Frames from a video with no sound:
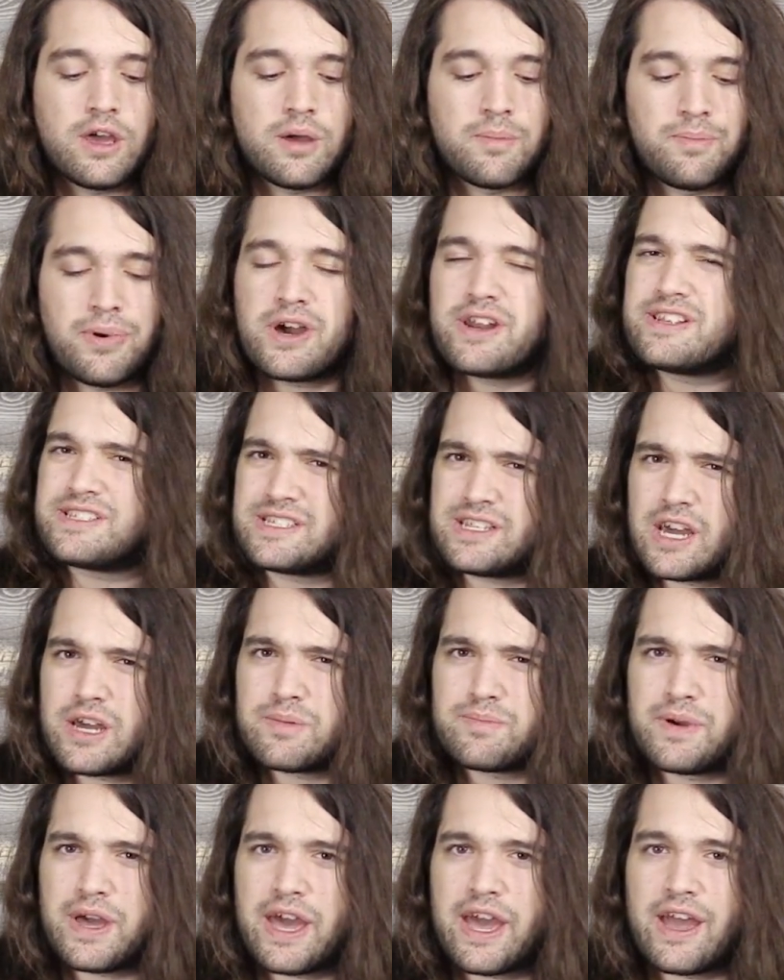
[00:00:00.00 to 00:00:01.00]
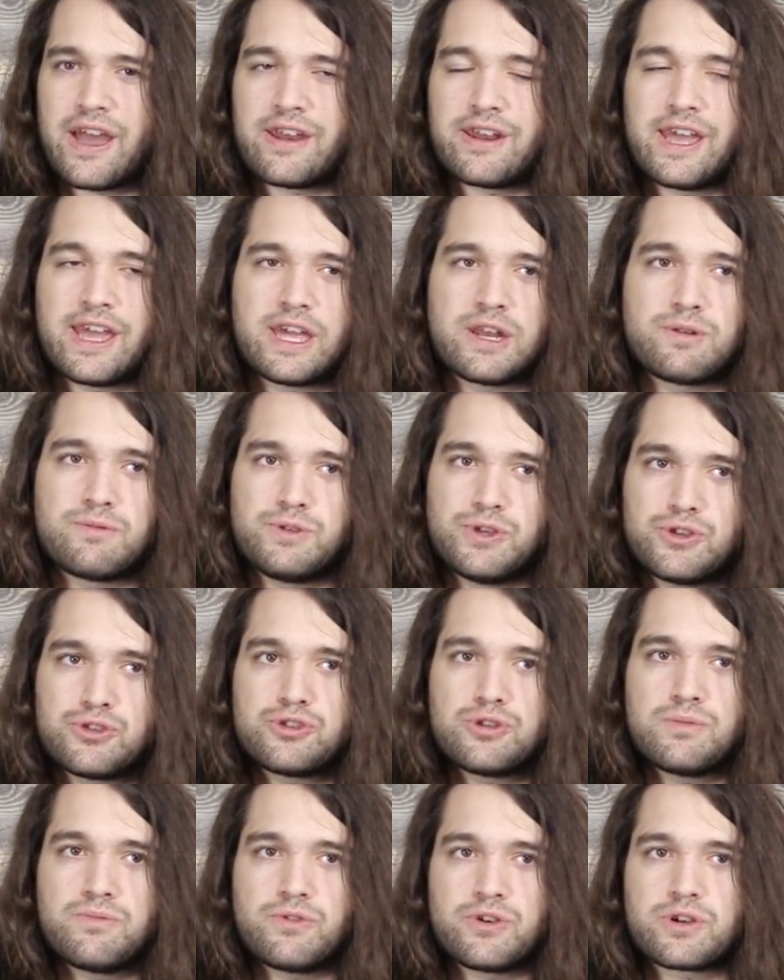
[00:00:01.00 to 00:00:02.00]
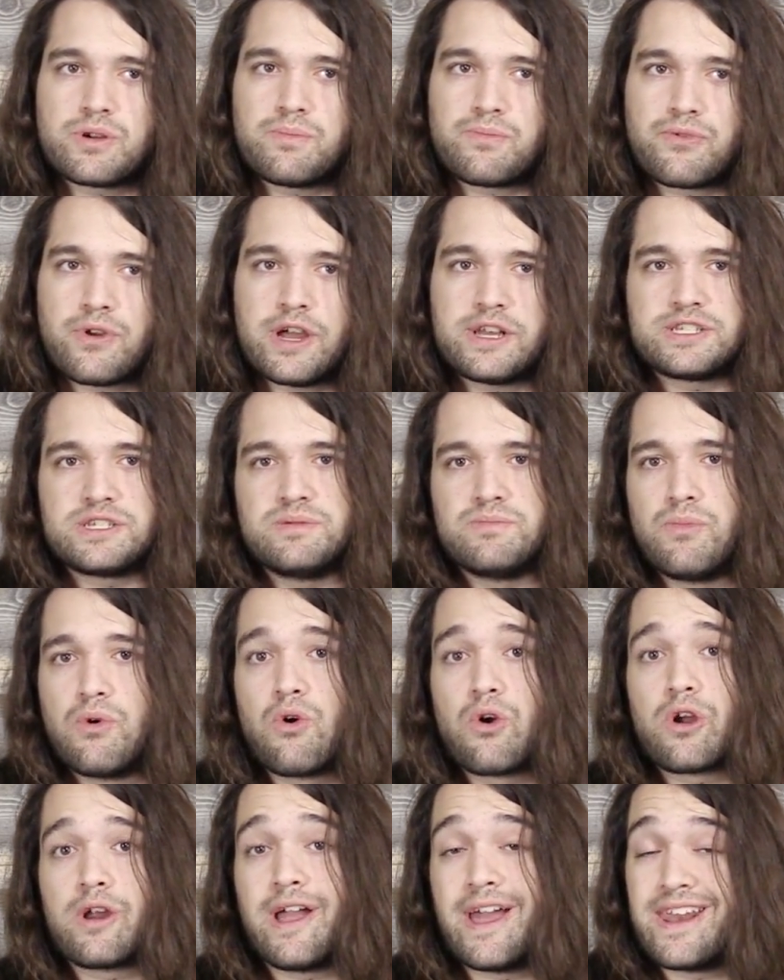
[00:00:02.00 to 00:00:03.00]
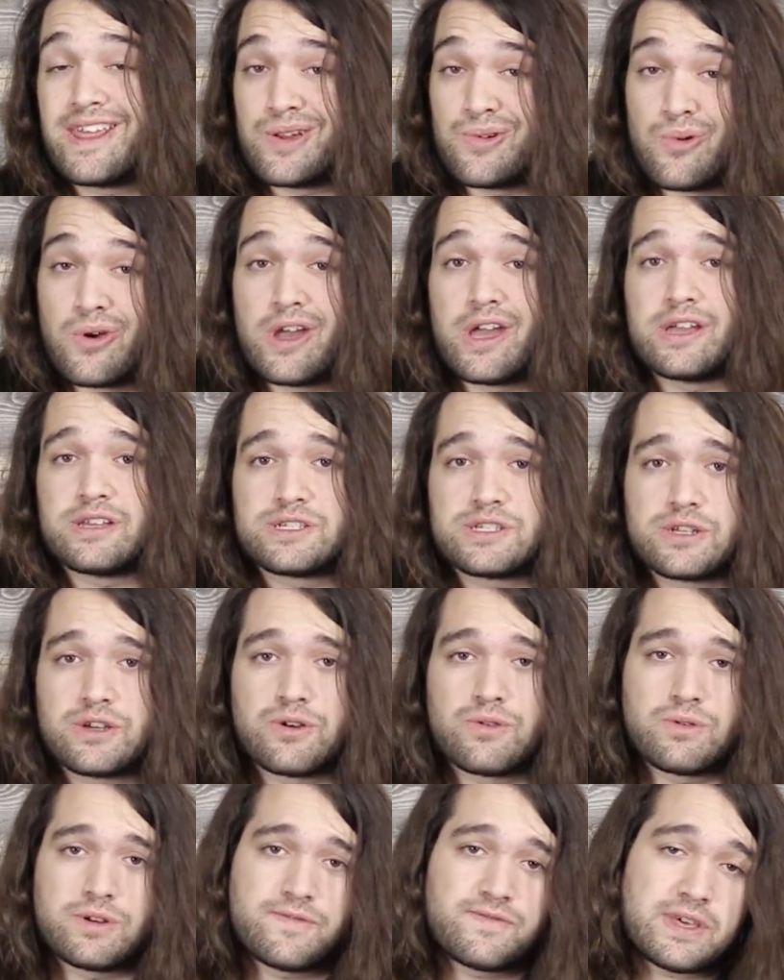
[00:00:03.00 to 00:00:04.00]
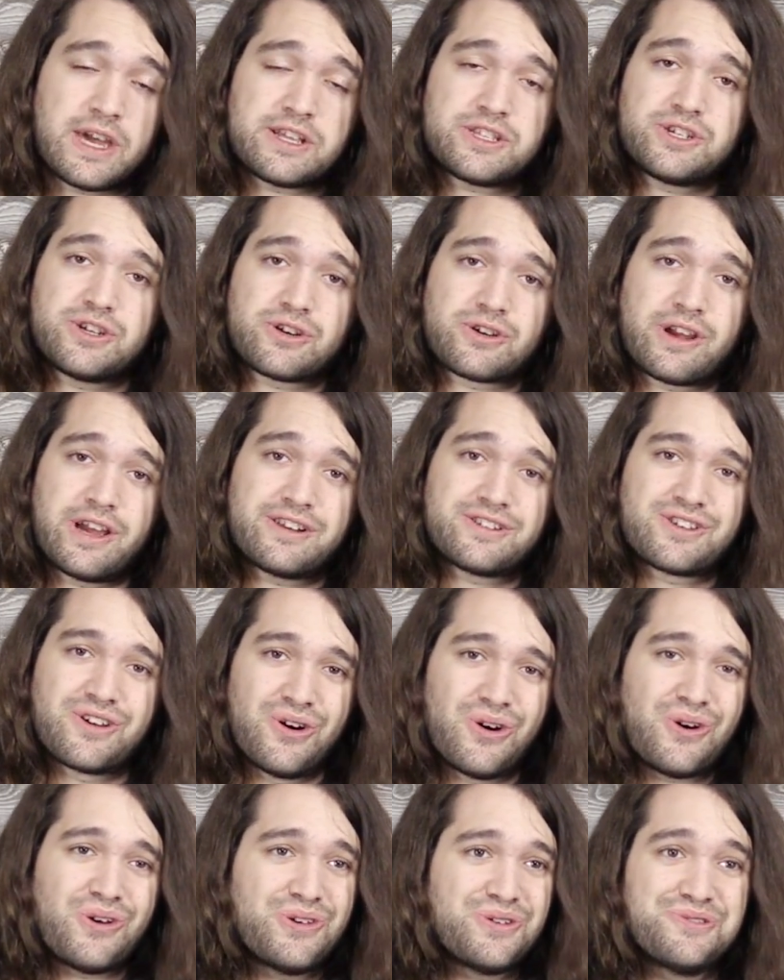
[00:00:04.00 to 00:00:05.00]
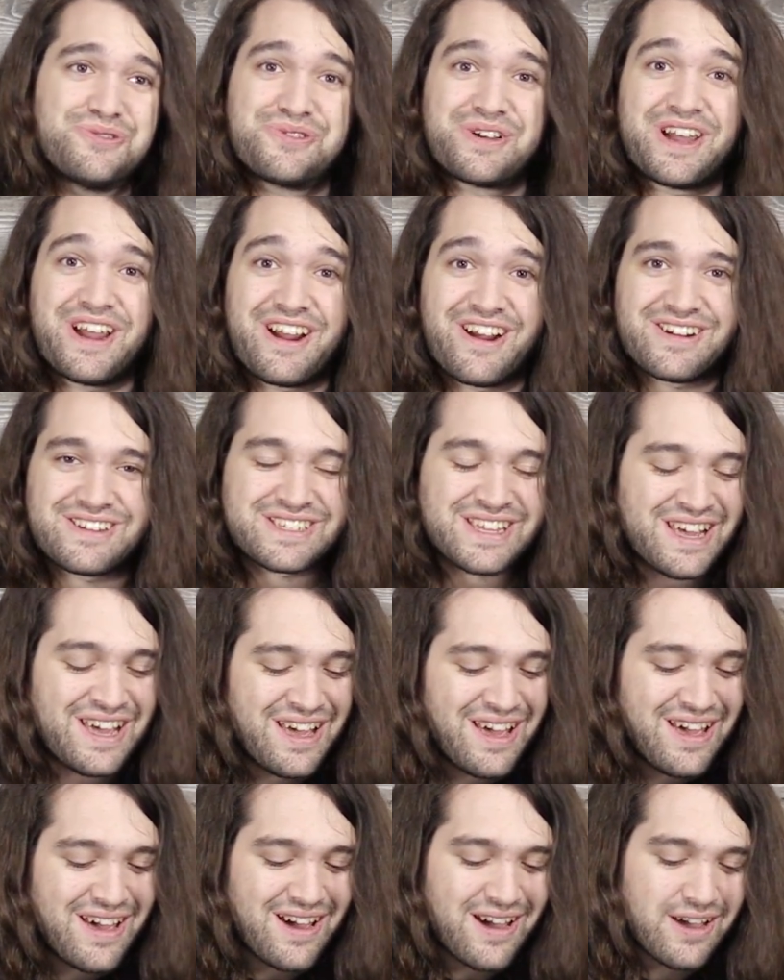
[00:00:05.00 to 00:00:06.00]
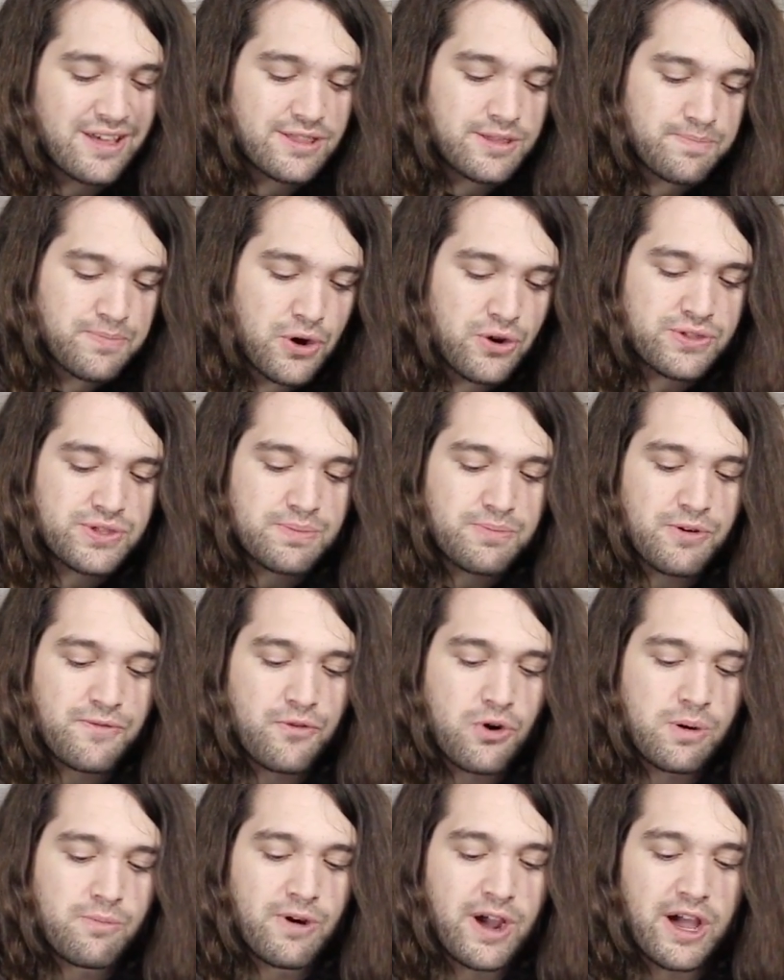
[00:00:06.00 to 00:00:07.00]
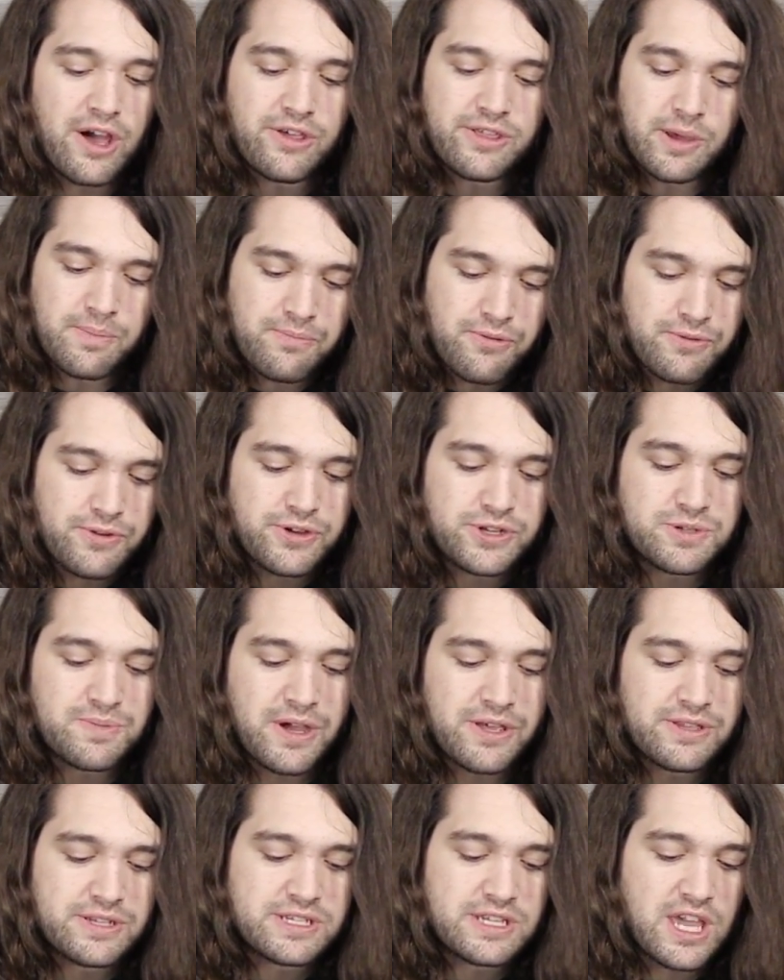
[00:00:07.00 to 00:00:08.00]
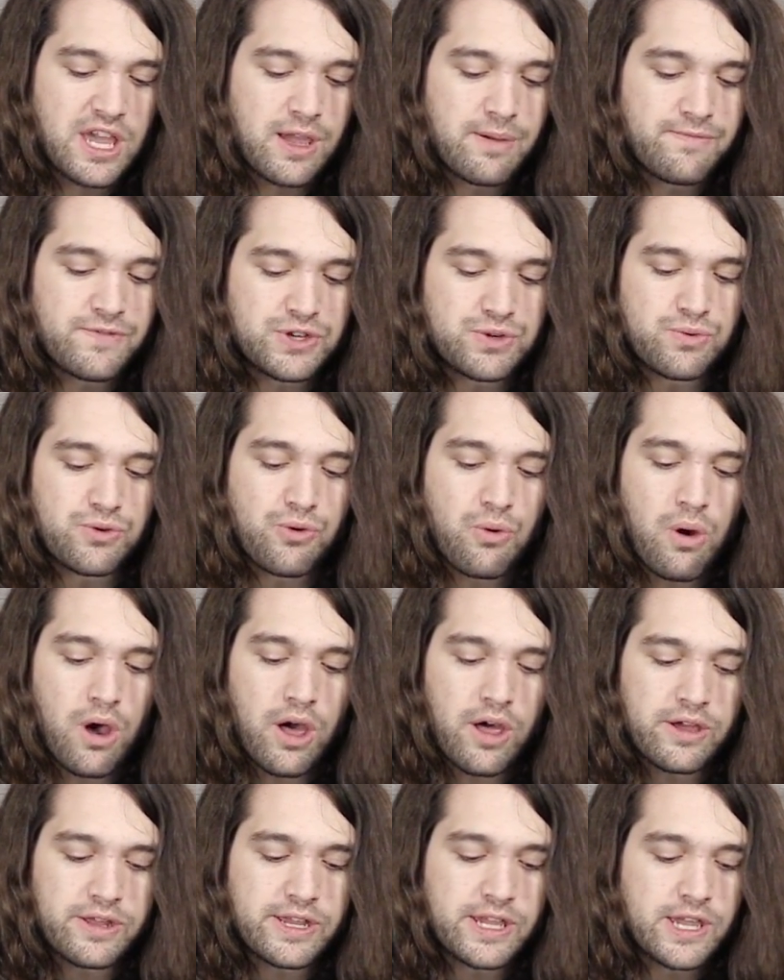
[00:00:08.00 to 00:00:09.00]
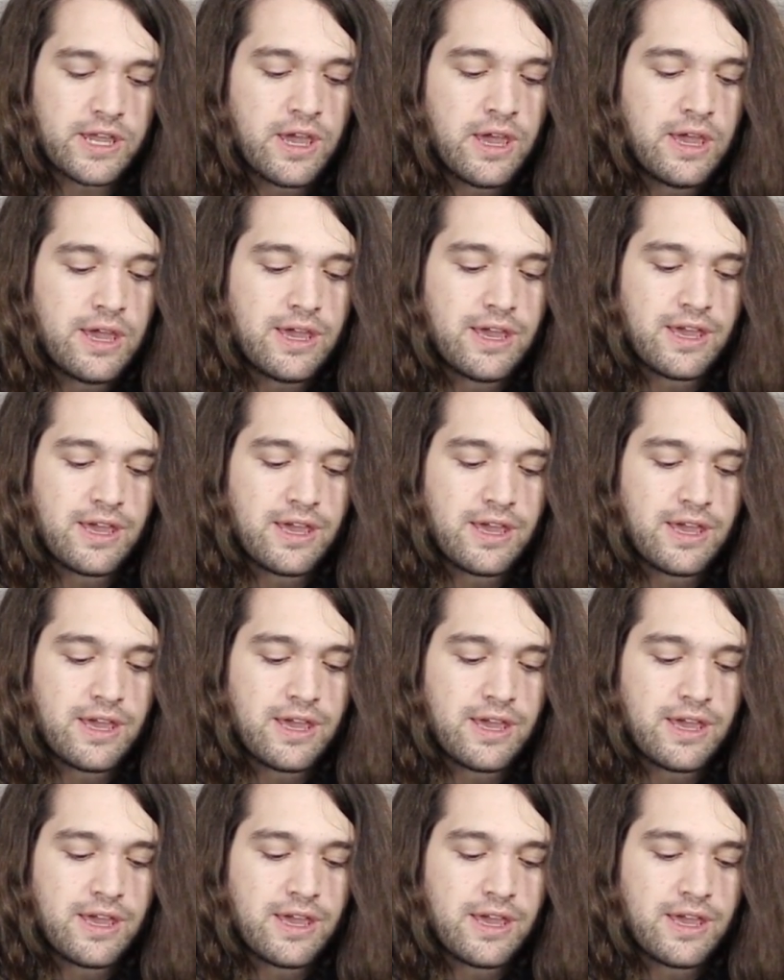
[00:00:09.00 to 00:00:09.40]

but it's not bad, and YouTube will compress it more anyway, so if that's your end goal, who cares? Uh, both perform well, they produce about the same visual quality.